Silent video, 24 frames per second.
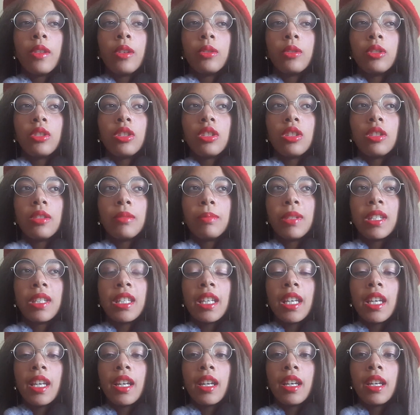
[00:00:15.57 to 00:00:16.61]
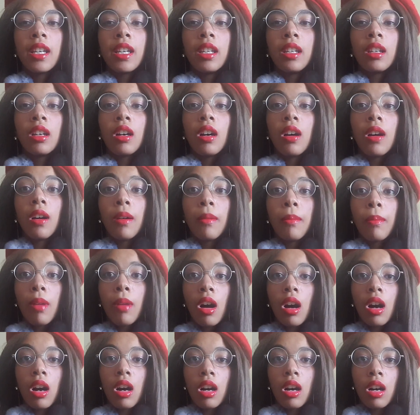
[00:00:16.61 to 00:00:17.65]
even though it should be an
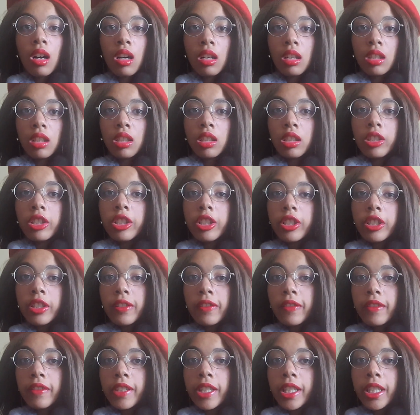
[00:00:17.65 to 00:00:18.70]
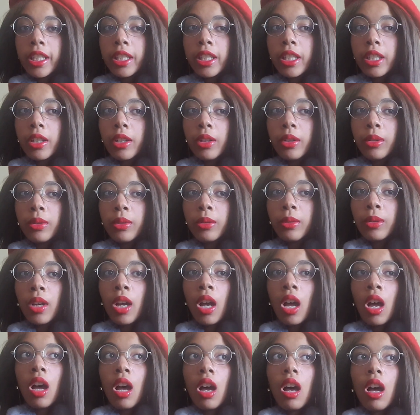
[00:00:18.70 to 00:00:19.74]
apology
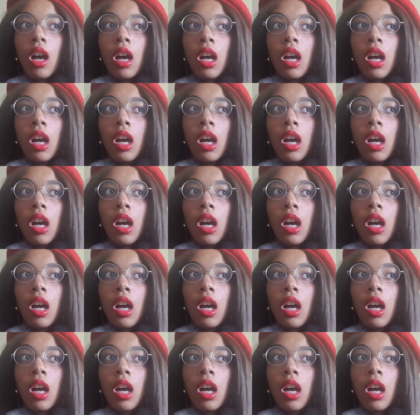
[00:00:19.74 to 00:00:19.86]
video,